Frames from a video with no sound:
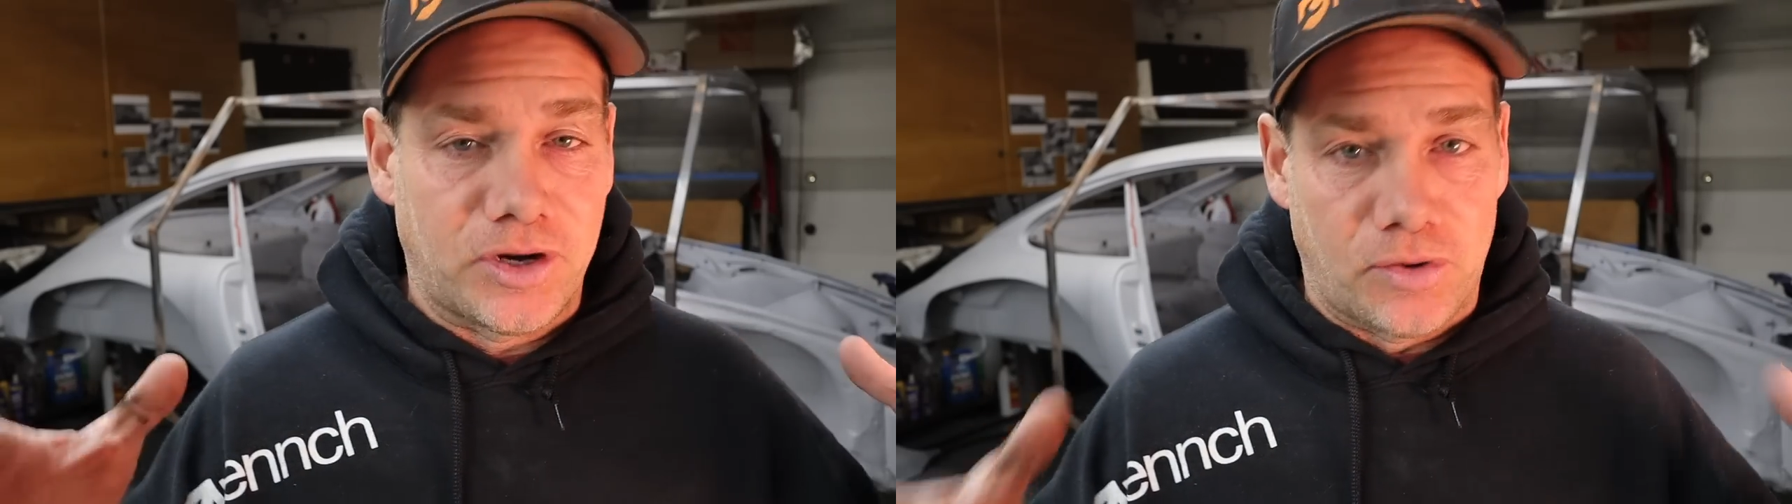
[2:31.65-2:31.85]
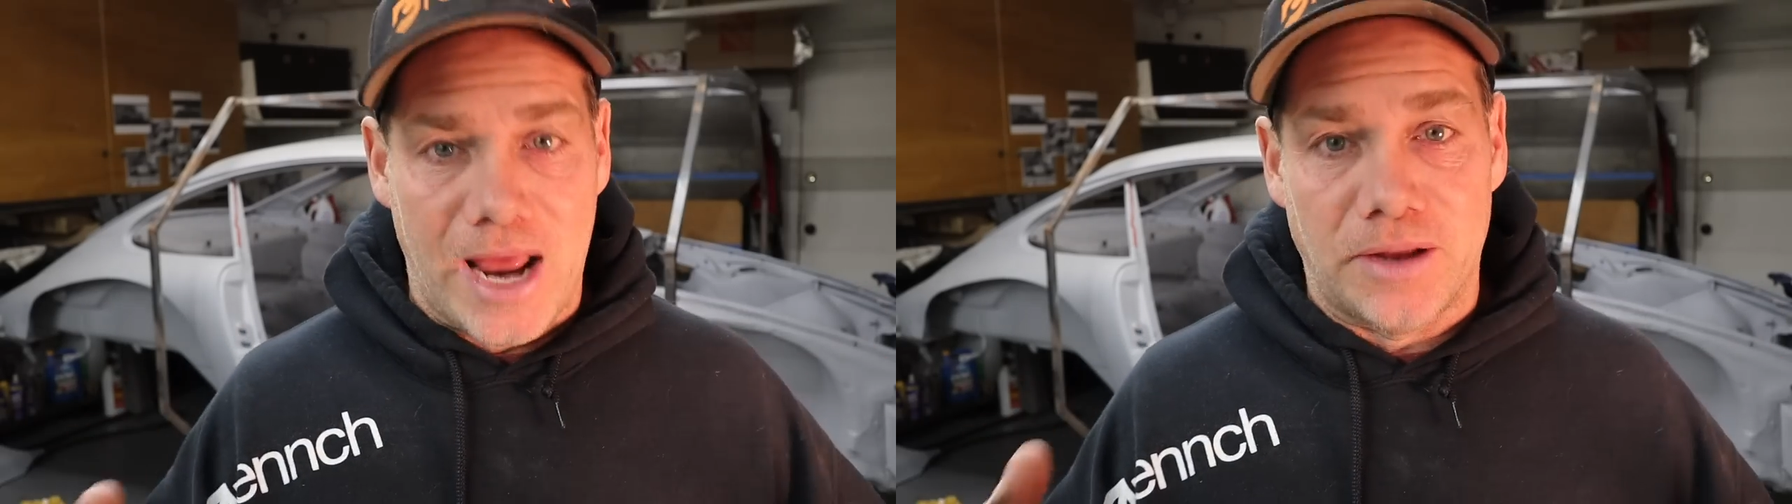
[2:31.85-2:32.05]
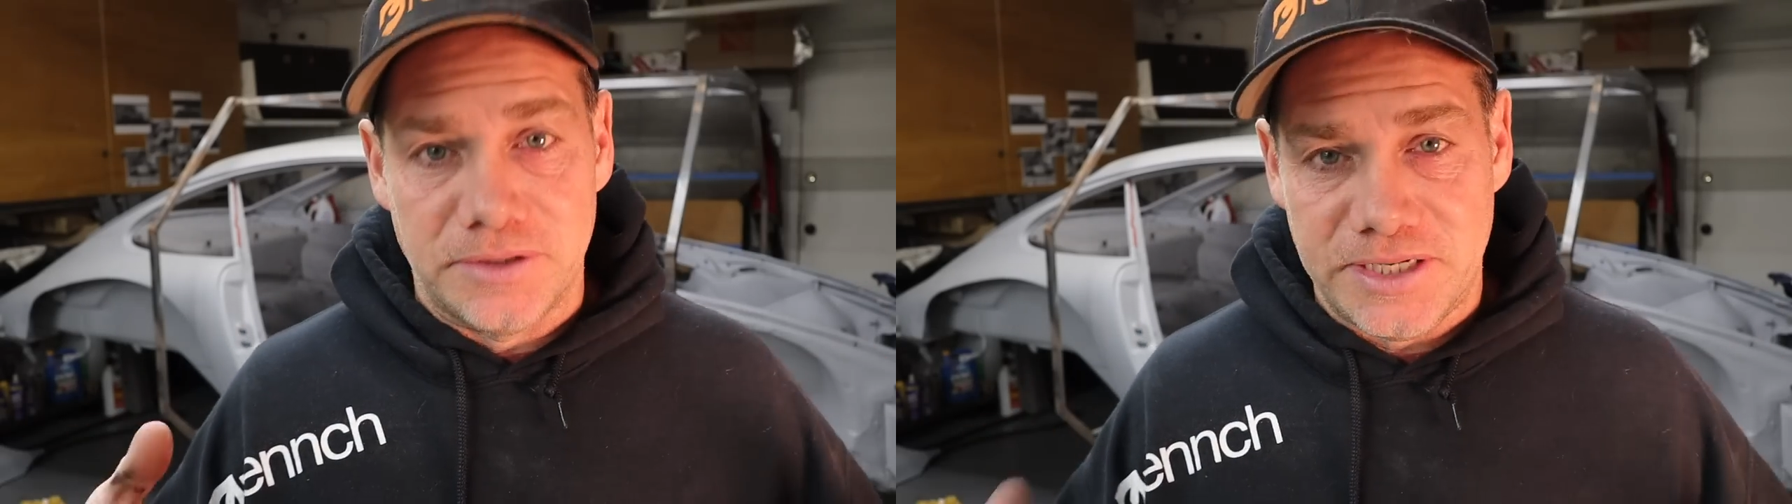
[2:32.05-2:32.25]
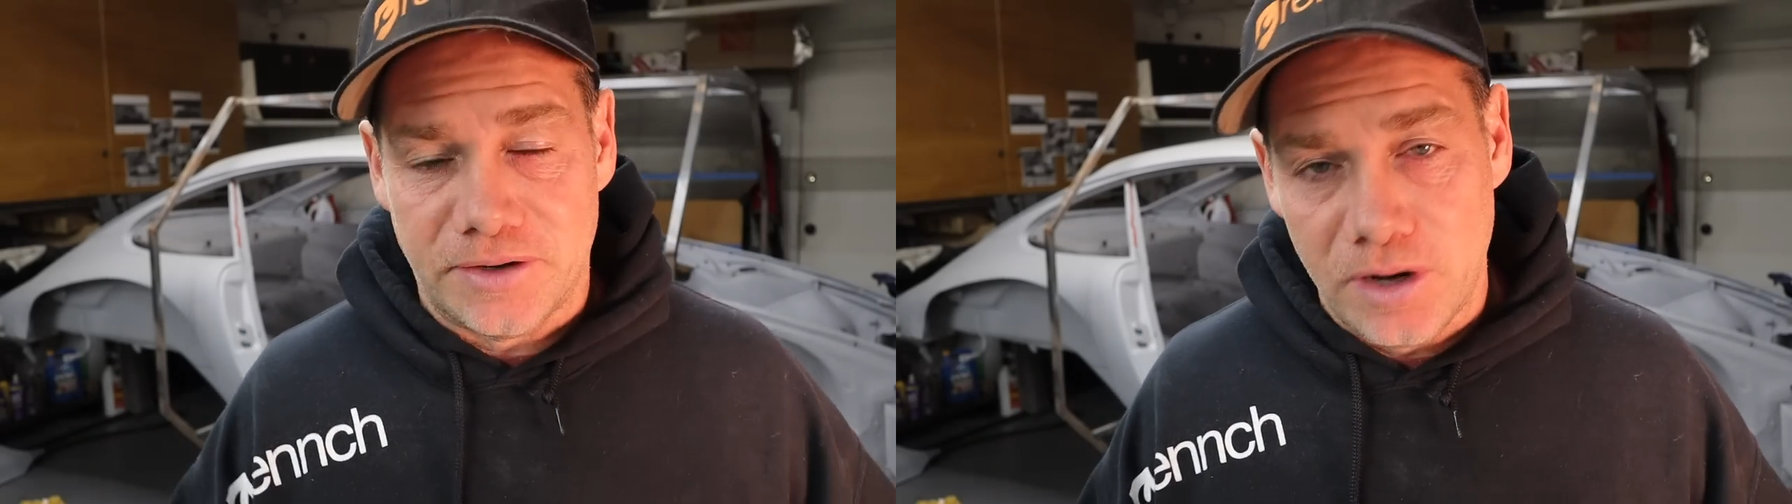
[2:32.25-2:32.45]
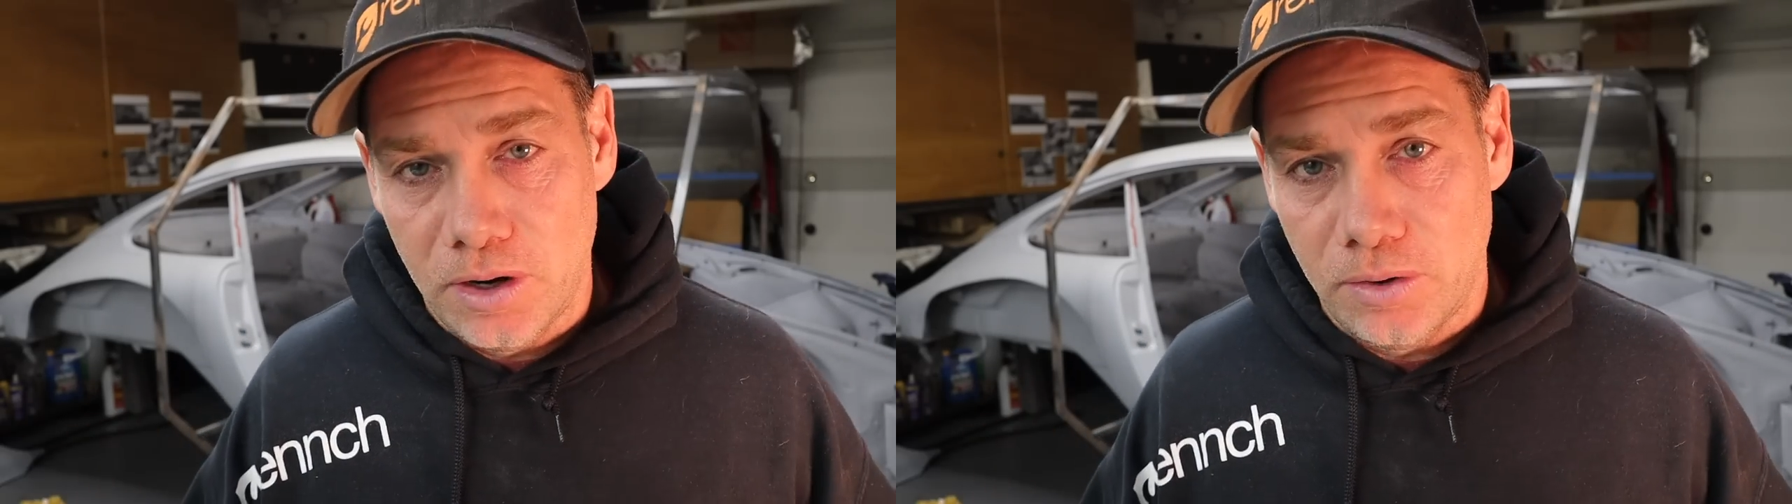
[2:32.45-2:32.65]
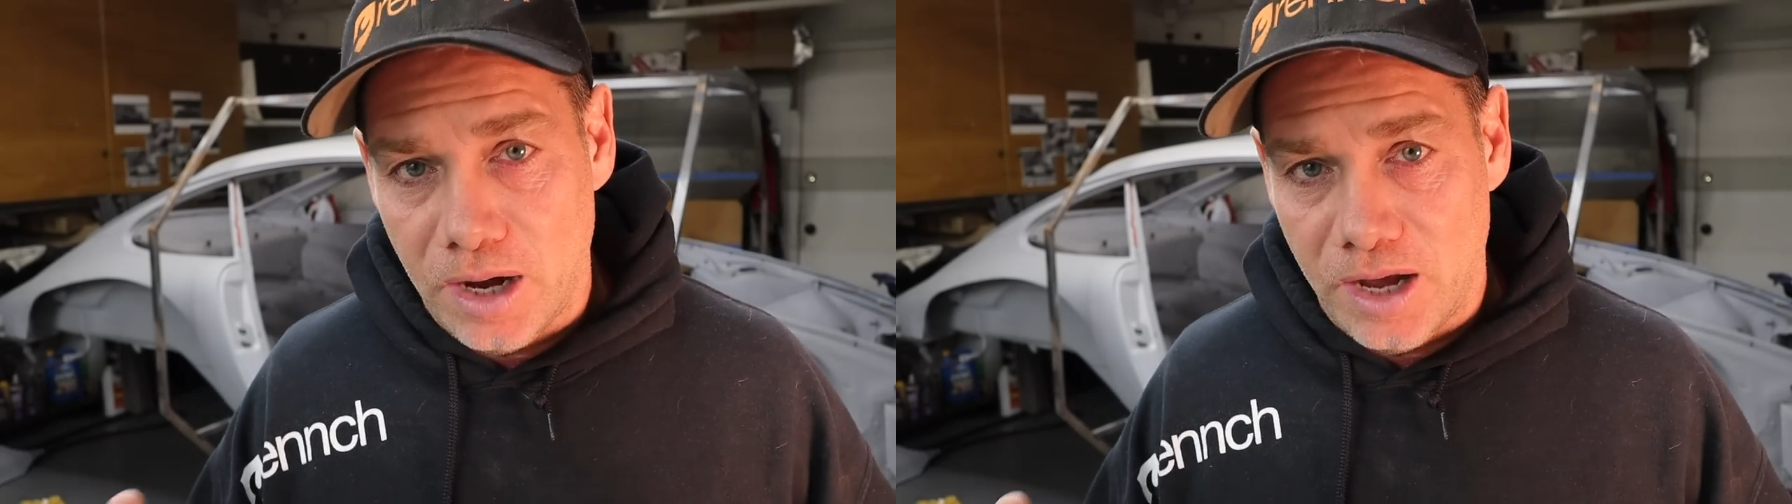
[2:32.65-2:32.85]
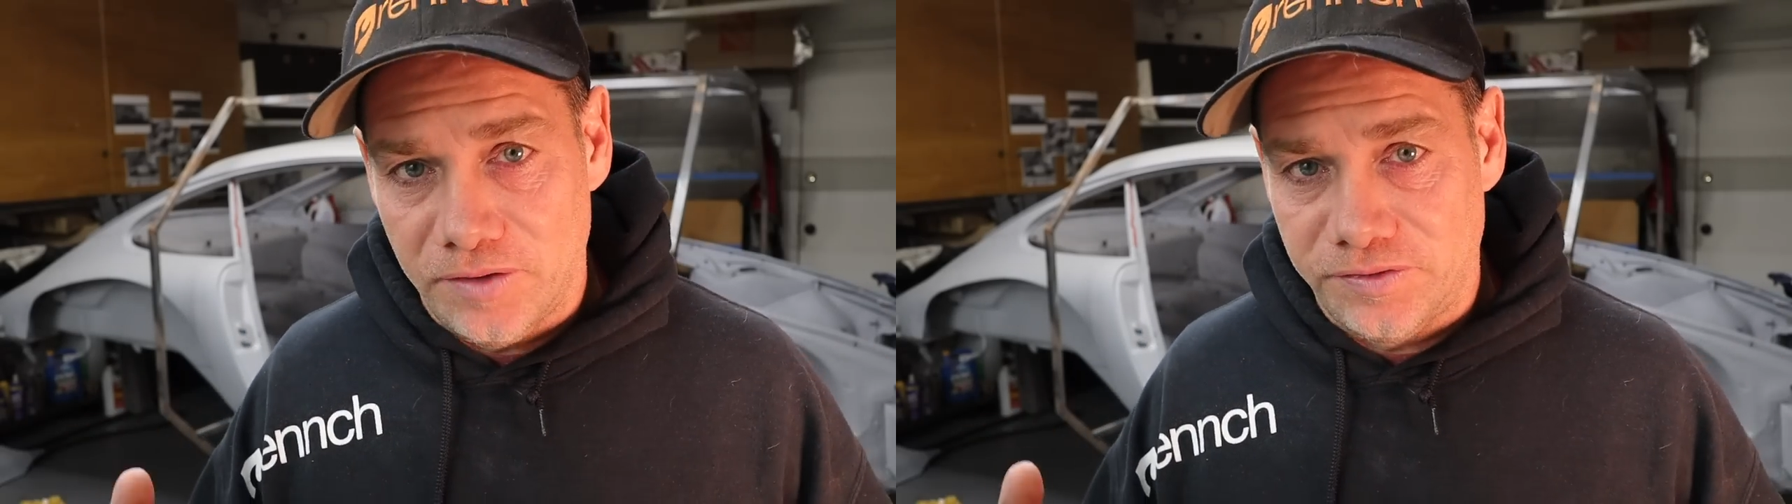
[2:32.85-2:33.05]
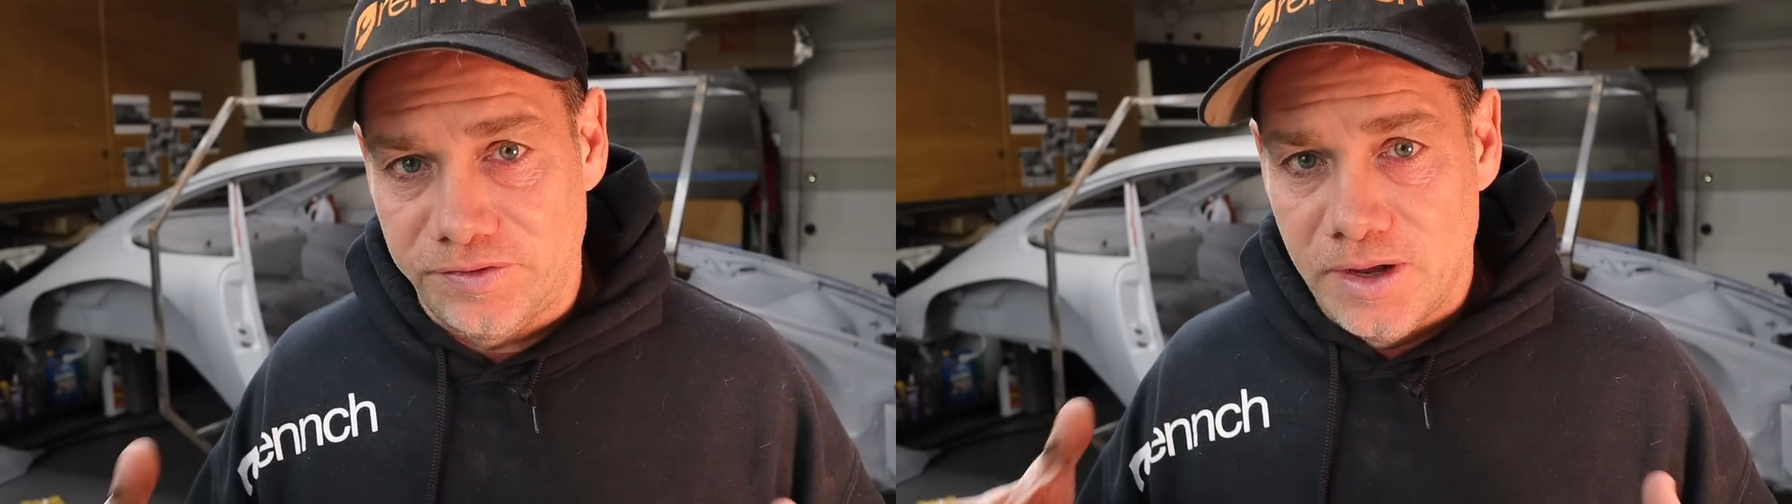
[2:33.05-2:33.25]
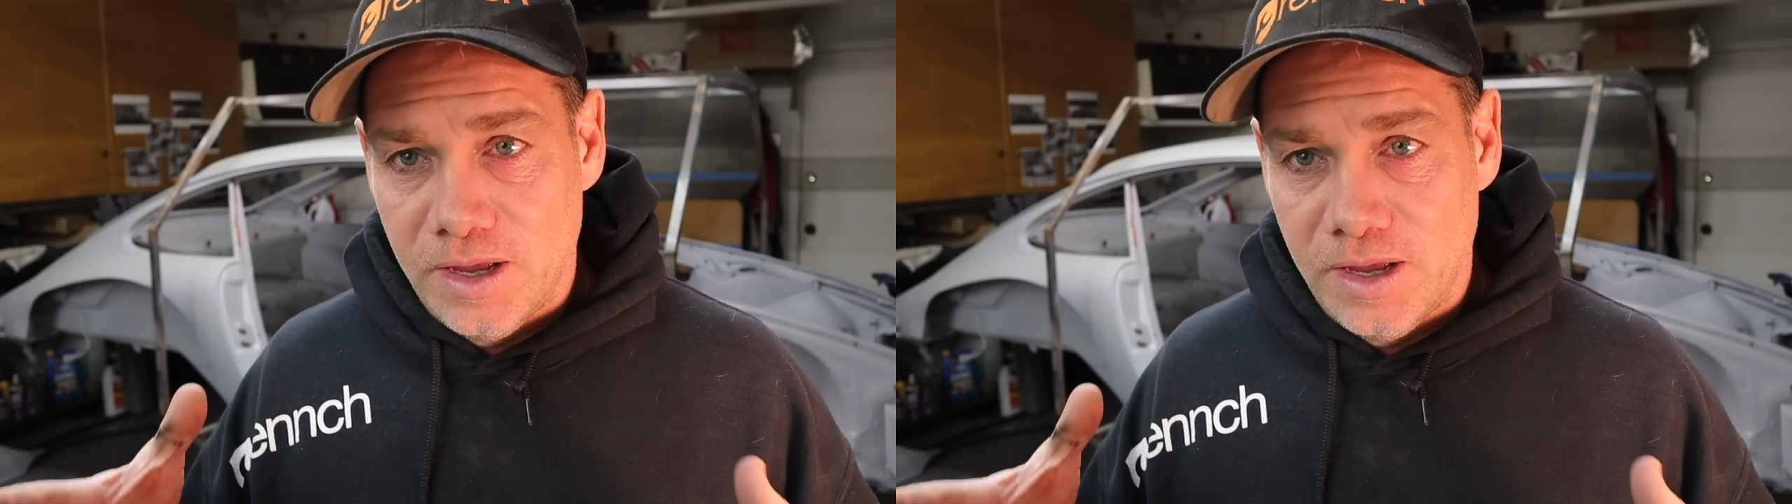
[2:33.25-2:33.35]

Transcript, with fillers: ground zero of